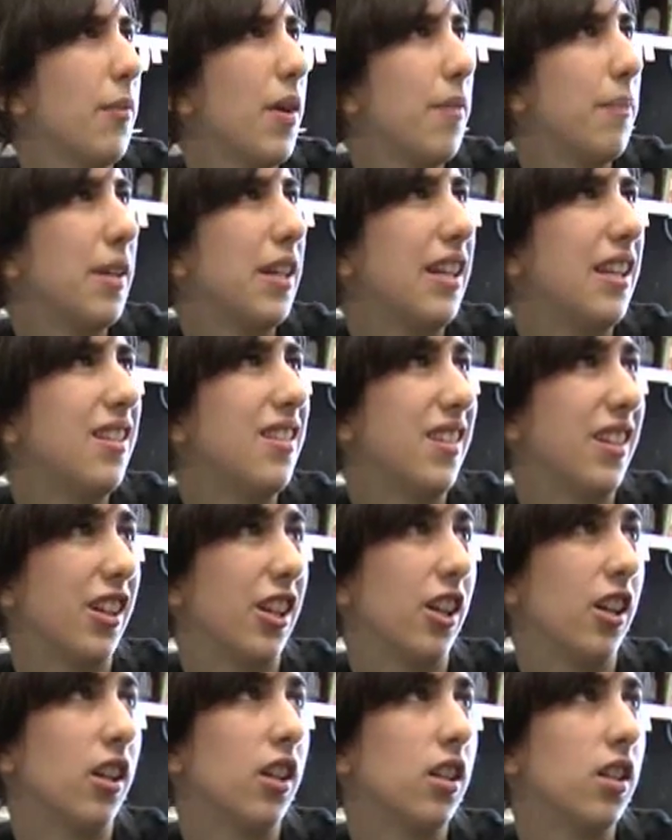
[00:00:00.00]
and
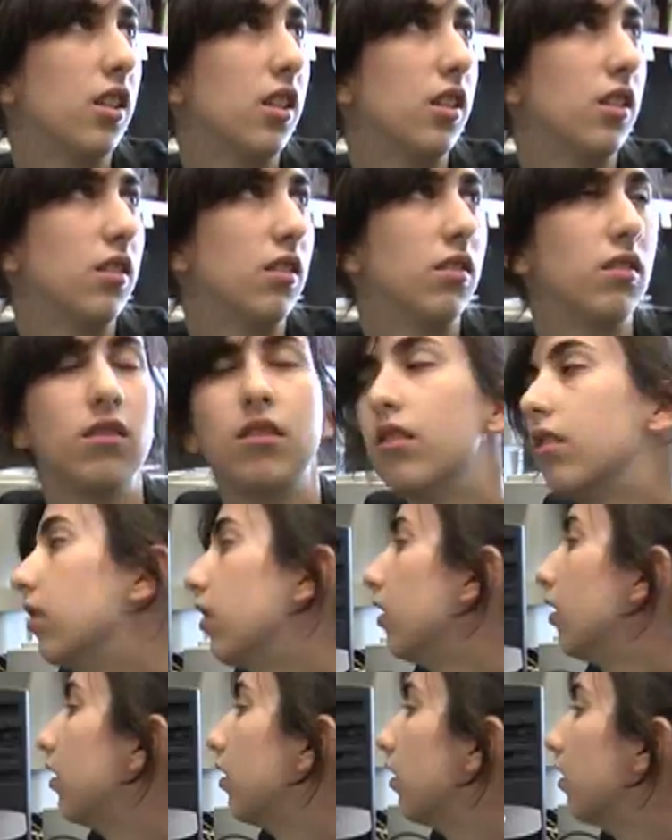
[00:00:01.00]
consumers of the next
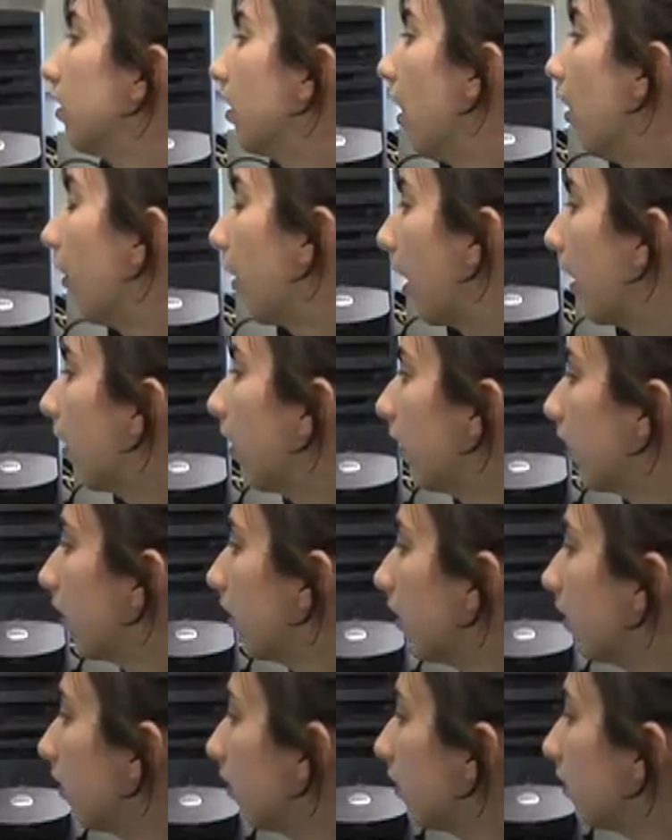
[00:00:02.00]
generation of
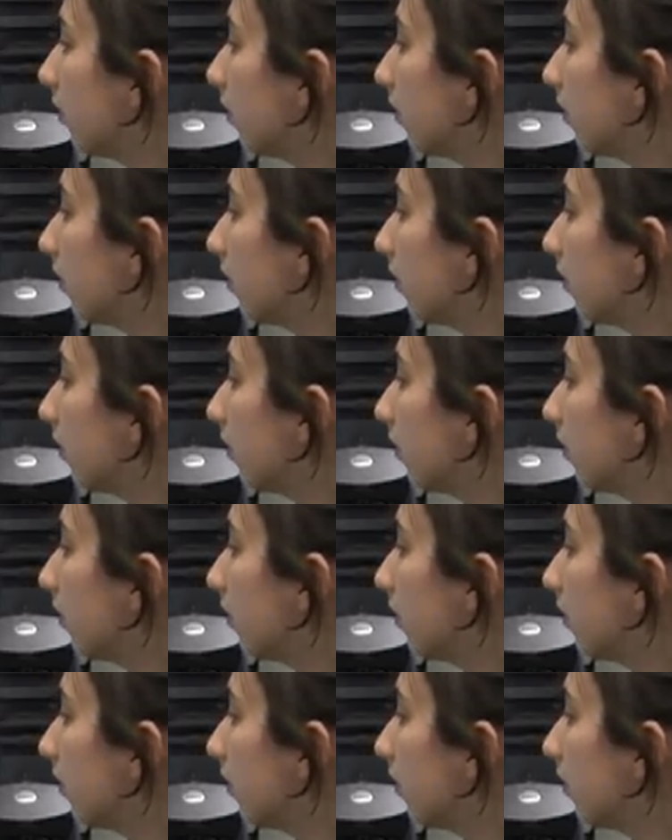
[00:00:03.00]
researchers.